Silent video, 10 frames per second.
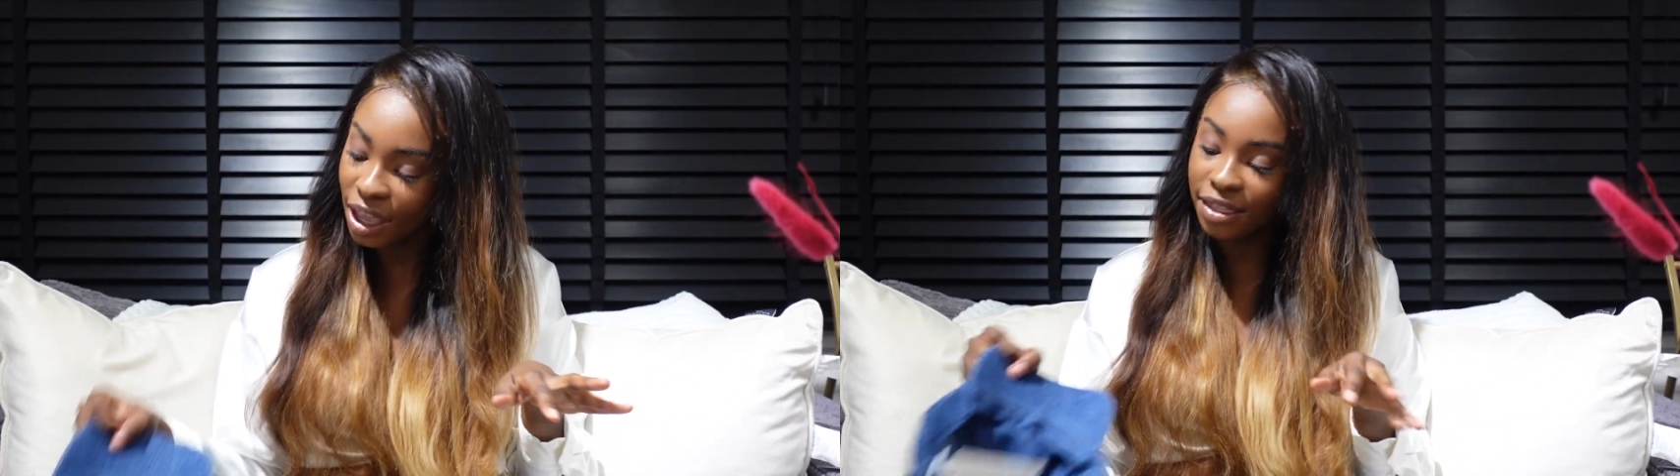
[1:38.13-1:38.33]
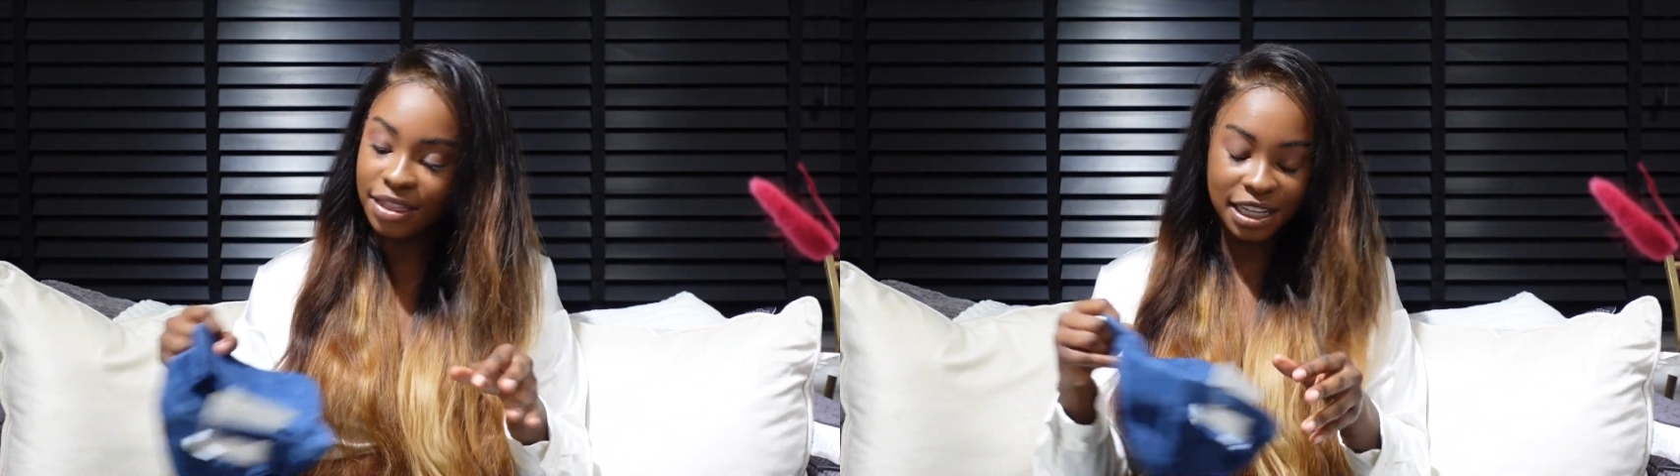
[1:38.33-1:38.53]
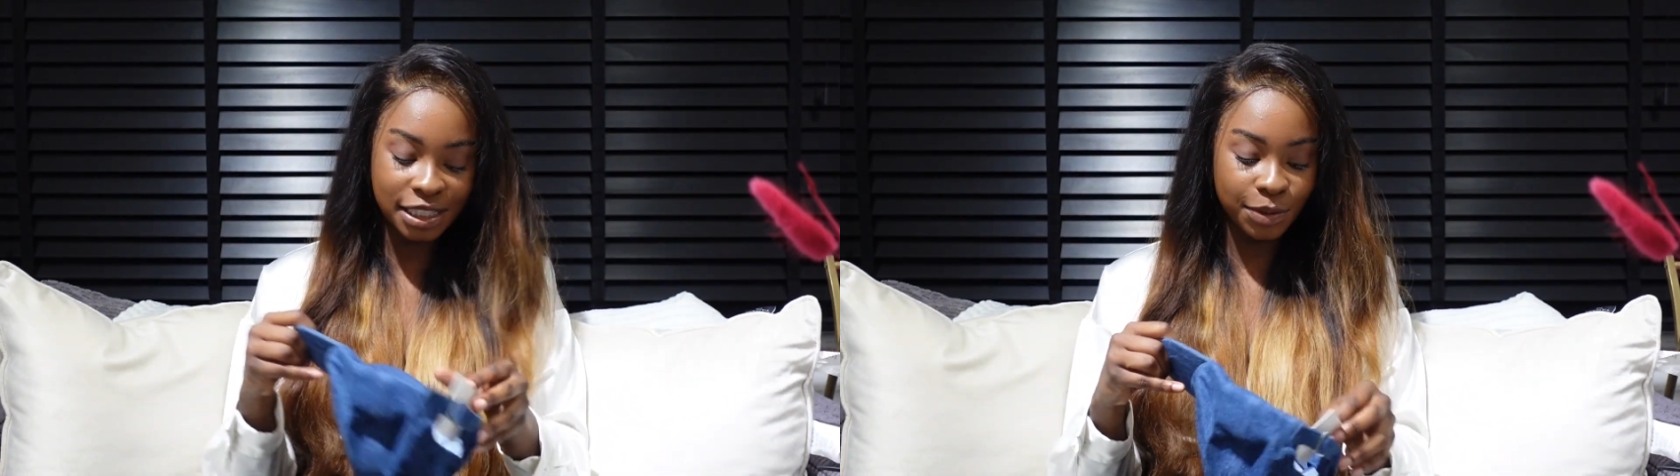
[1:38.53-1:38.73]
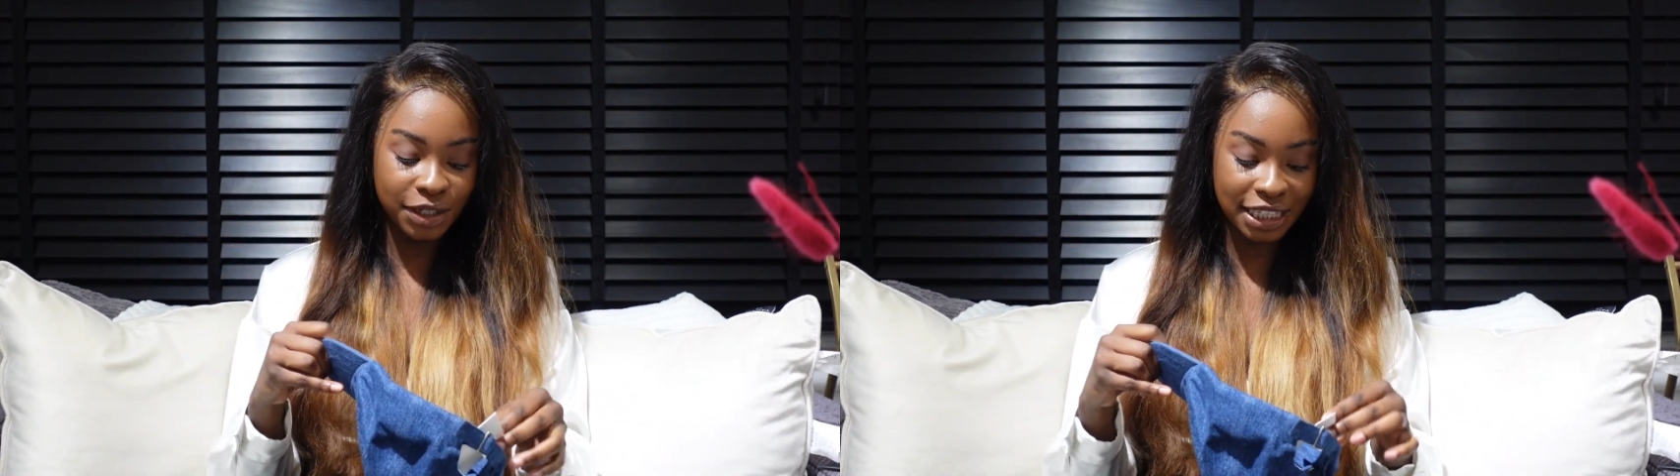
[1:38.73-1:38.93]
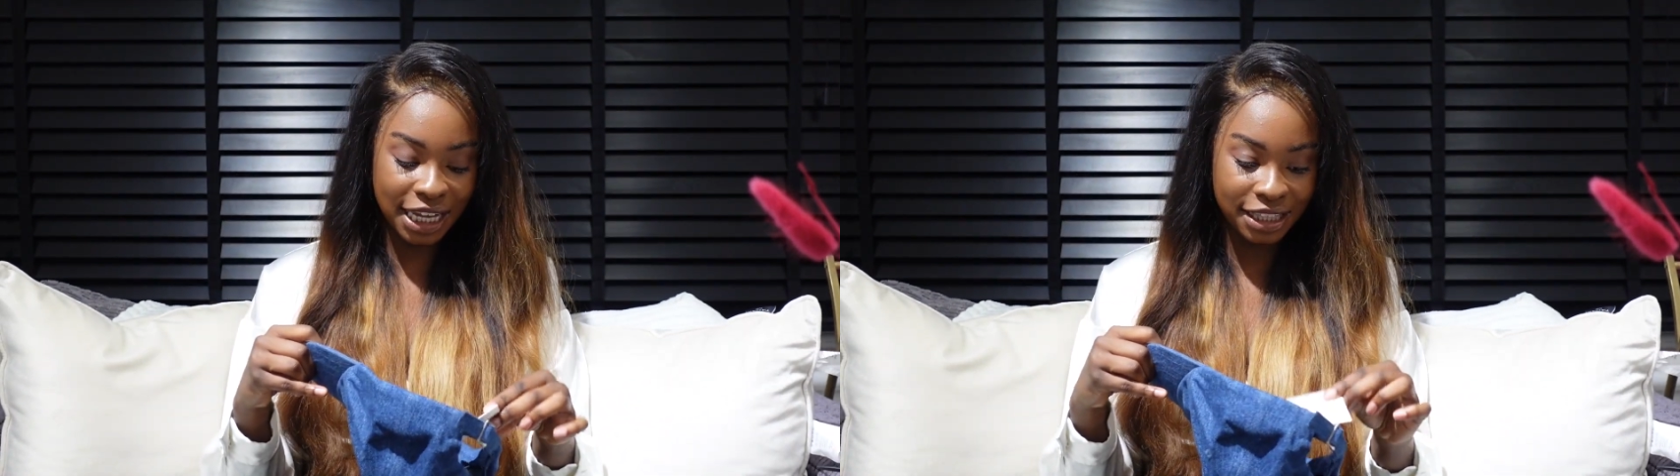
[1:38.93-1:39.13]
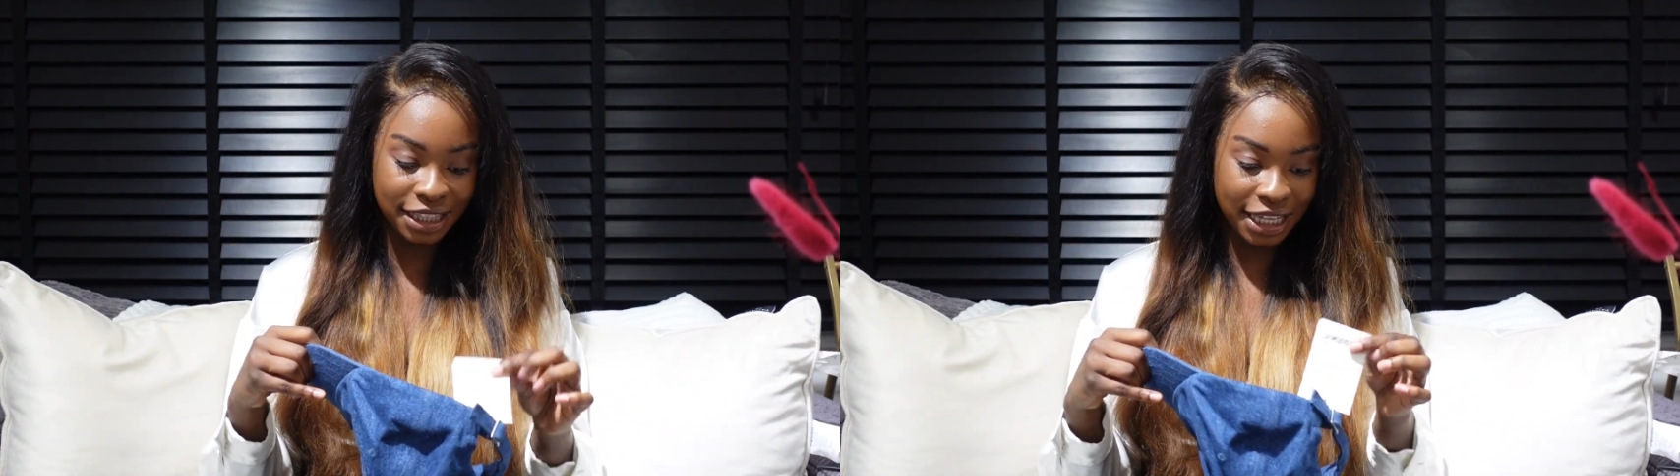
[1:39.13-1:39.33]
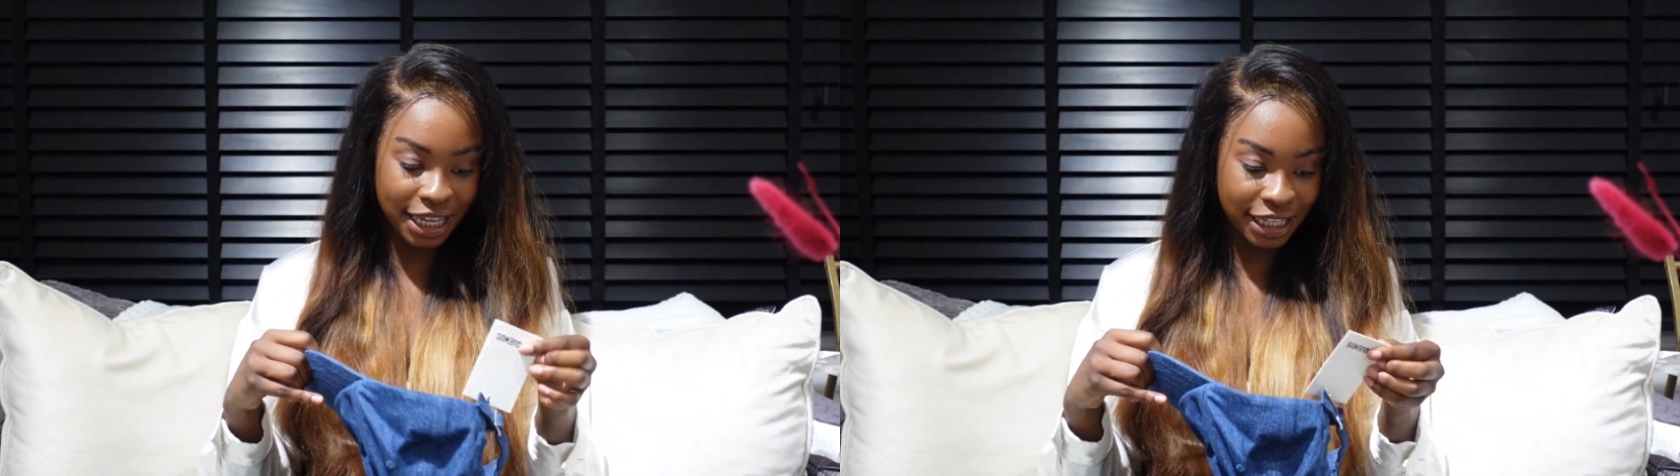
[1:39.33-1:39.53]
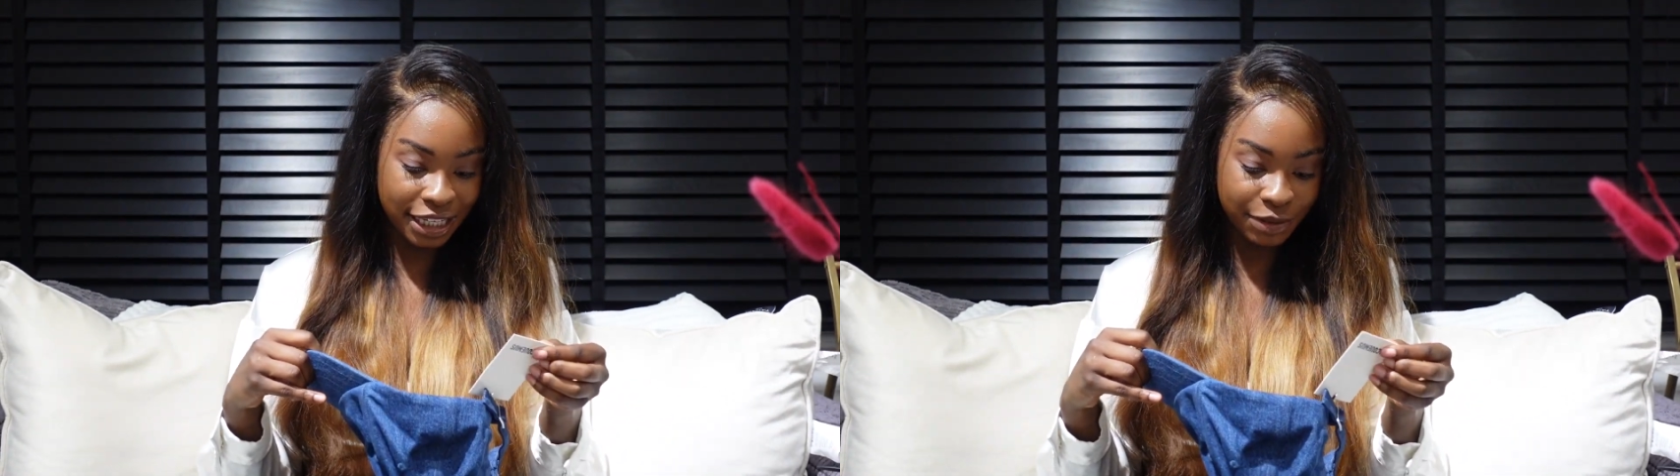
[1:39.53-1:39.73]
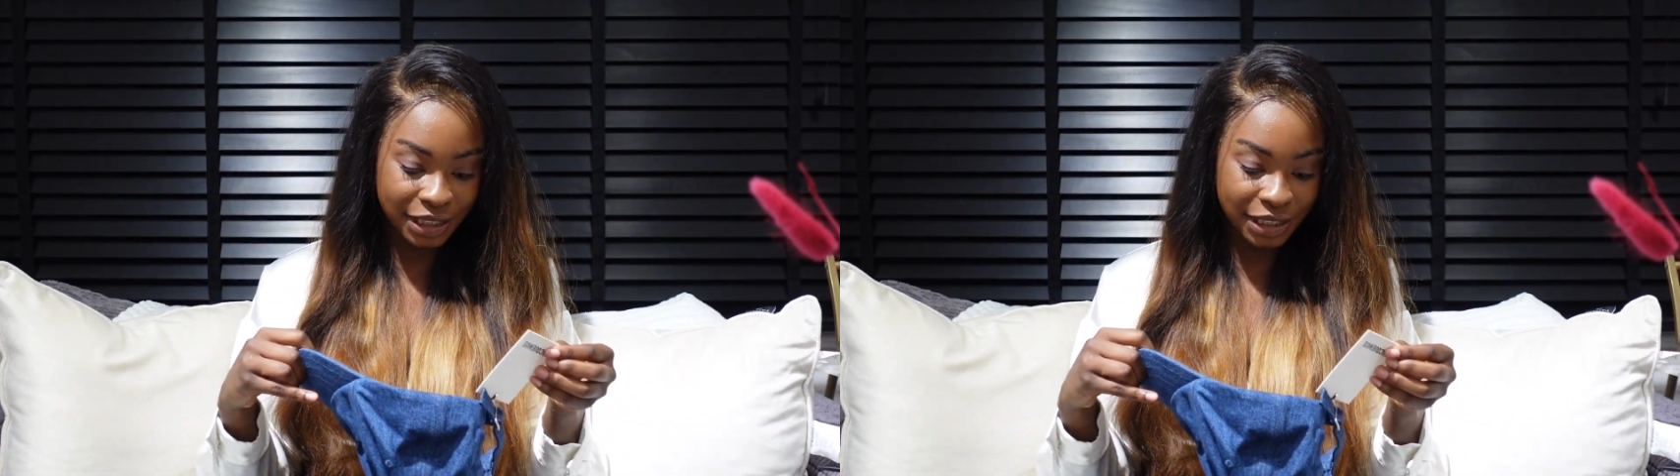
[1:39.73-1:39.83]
this was, I think it